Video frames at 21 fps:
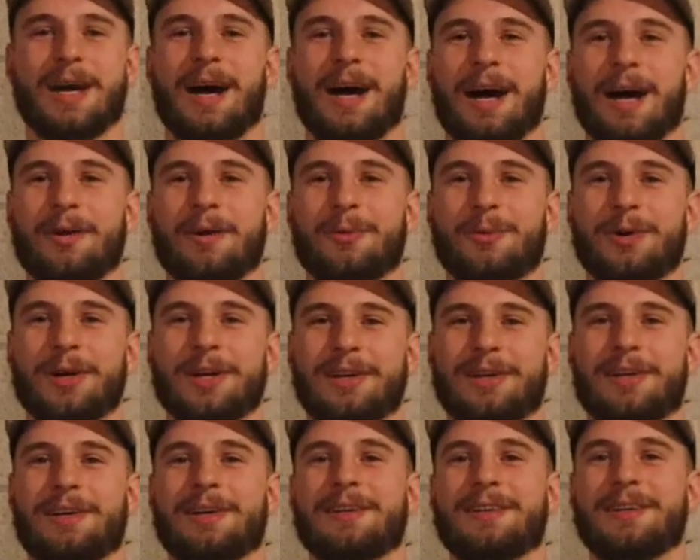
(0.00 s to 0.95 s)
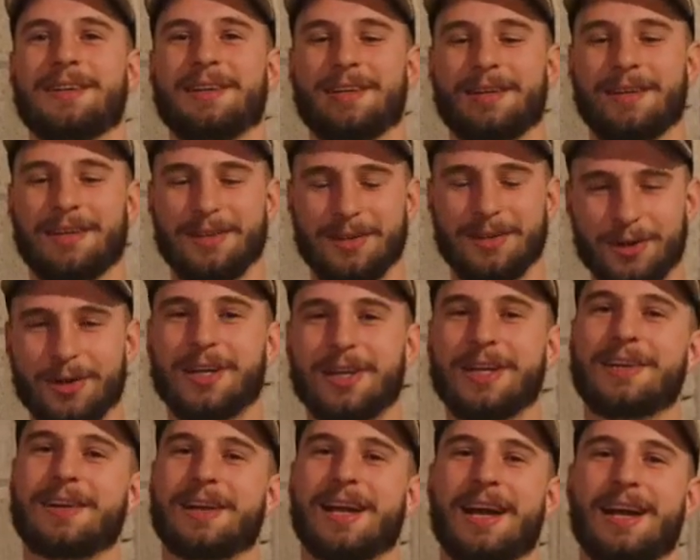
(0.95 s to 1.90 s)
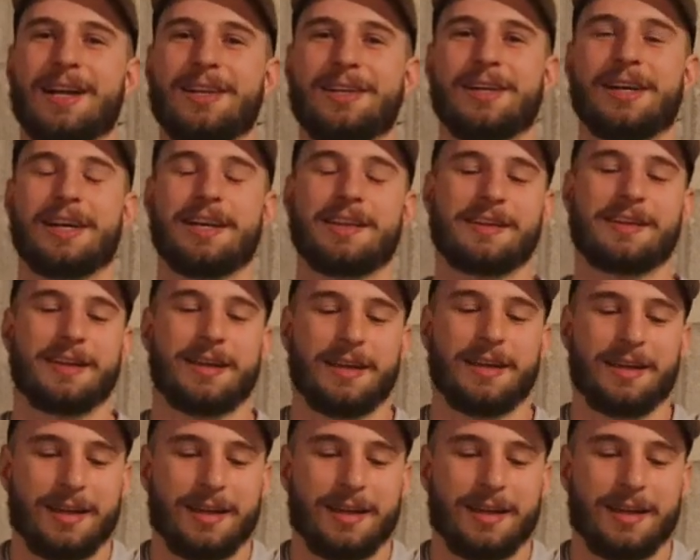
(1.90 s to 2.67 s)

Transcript: I wonder. Look at your calories.